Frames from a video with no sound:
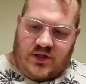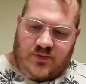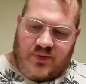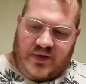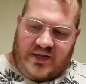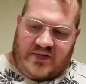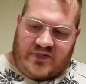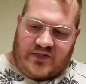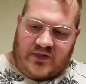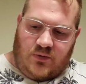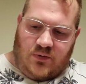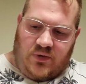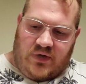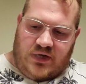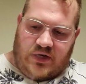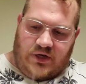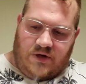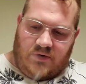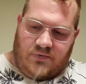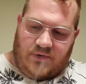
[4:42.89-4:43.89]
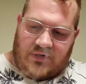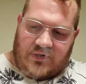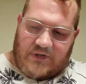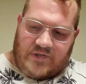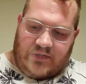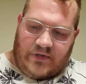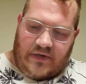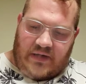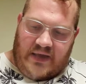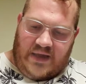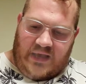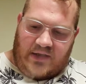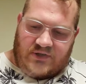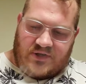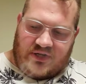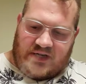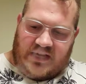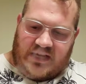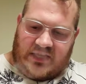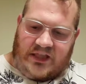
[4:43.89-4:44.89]
the best thing we can do is
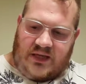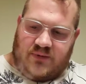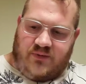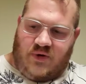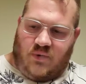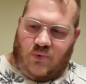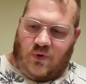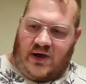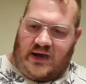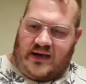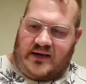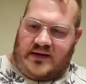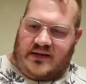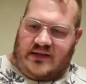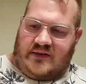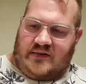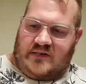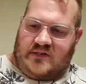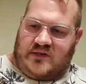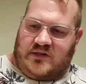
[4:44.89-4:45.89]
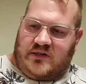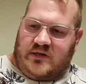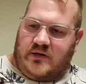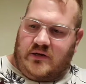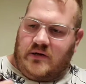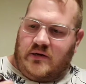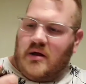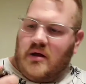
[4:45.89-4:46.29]
educate them on why it is